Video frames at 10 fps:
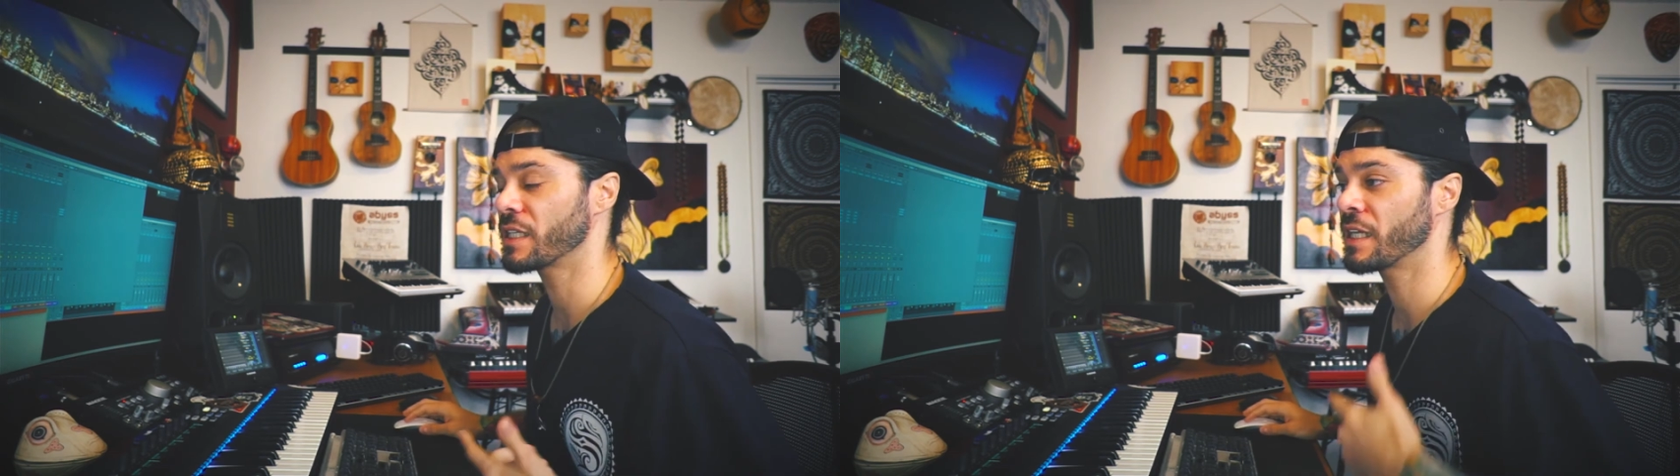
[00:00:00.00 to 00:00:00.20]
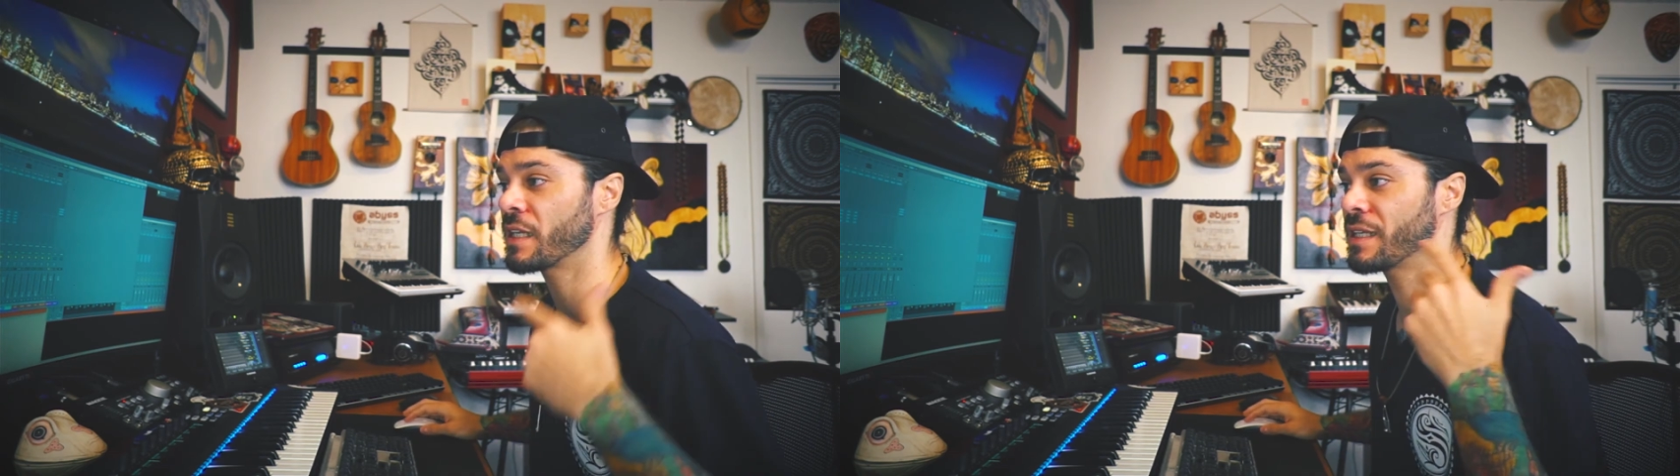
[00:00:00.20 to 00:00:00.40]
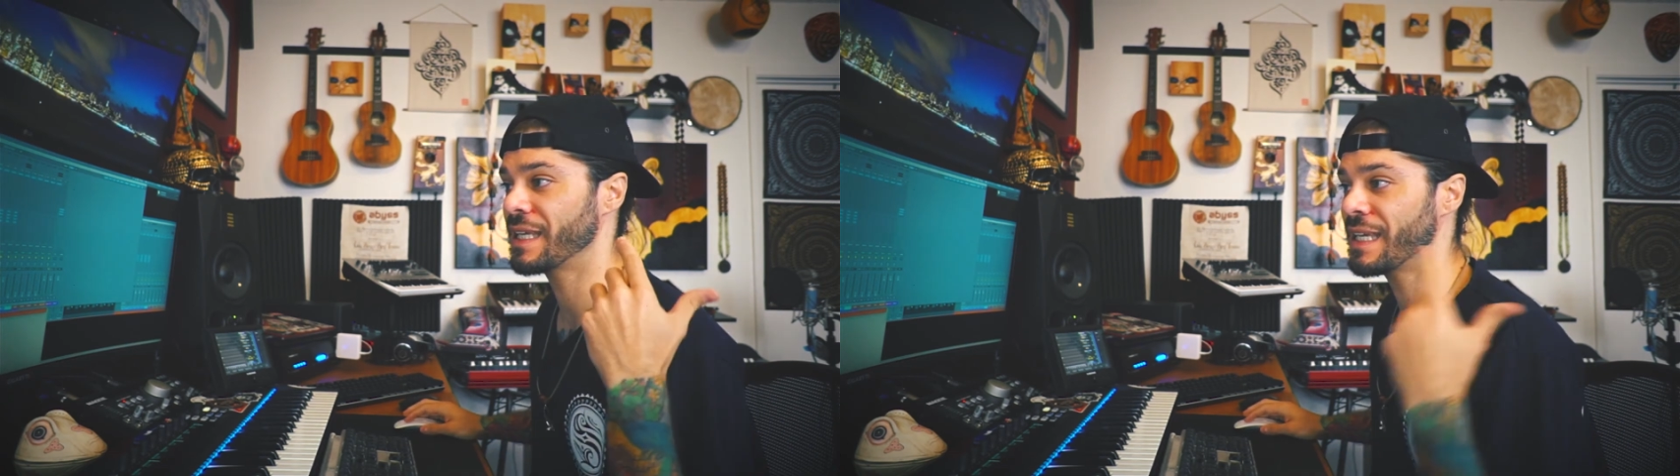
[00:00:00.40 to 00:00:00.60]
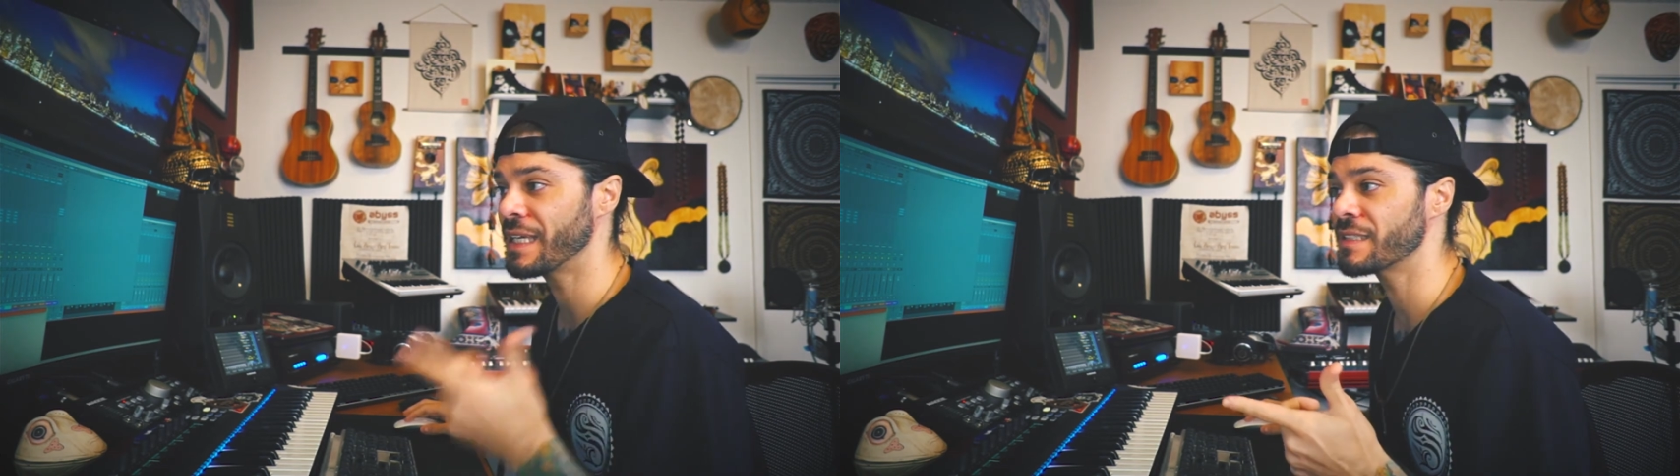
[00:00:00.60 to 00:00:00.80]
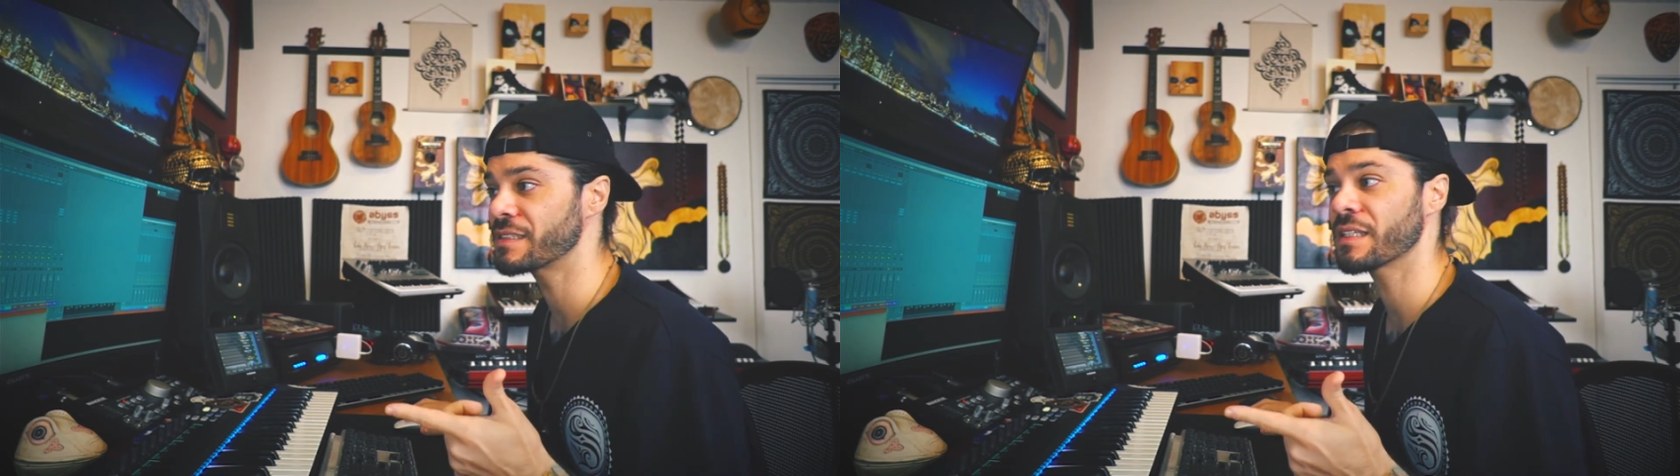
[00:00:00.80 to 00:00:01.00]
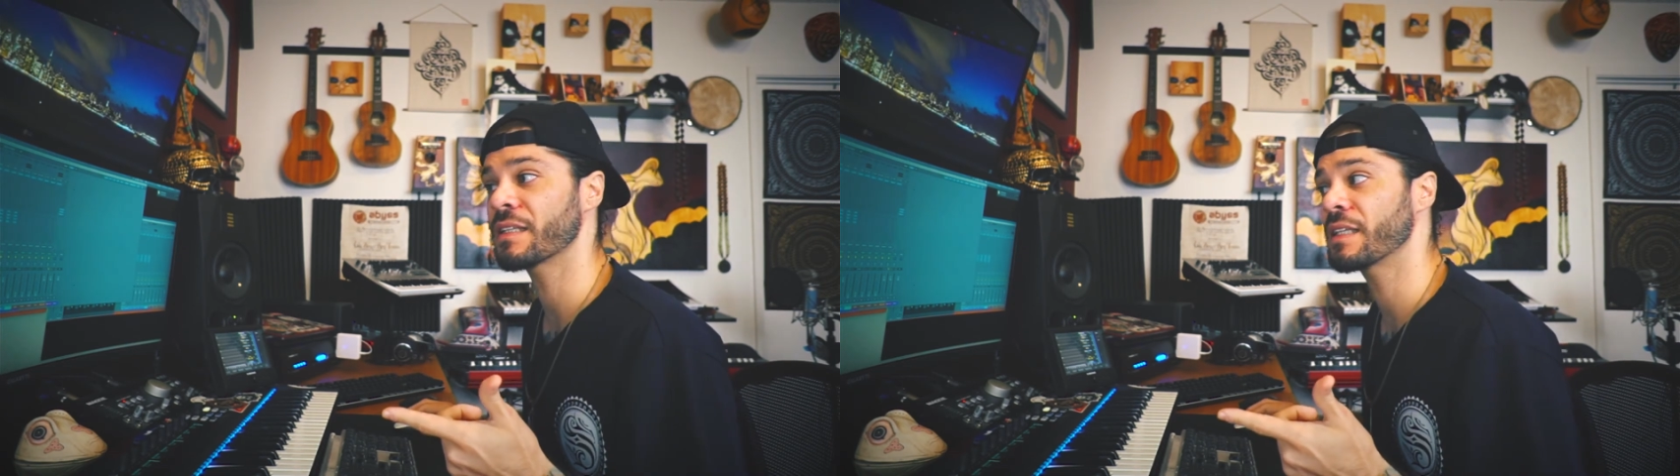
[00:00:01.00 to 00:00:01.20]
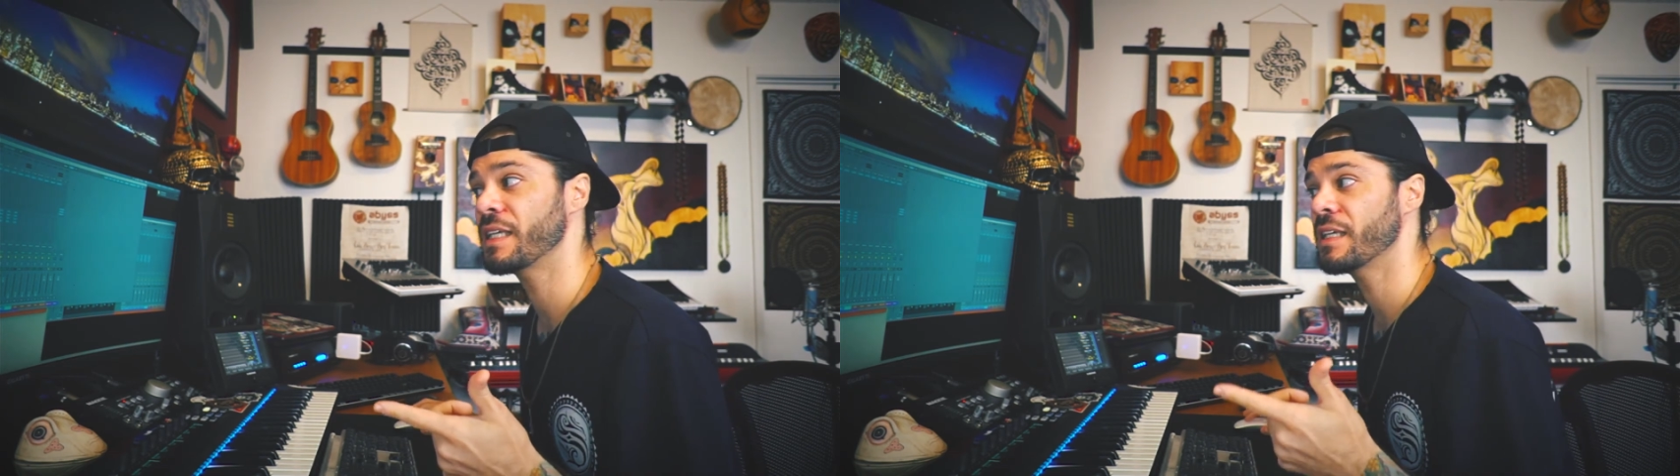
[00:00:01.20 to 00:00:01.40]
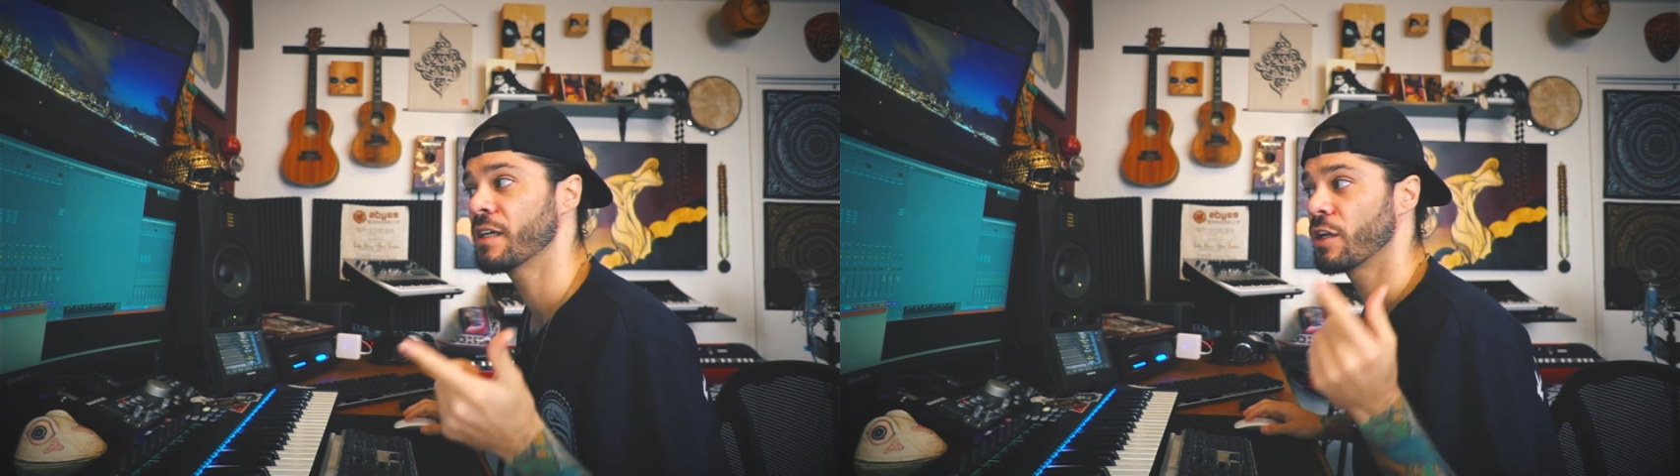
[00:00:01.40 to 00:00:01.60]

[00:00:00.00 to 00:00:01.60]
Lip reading: and instantly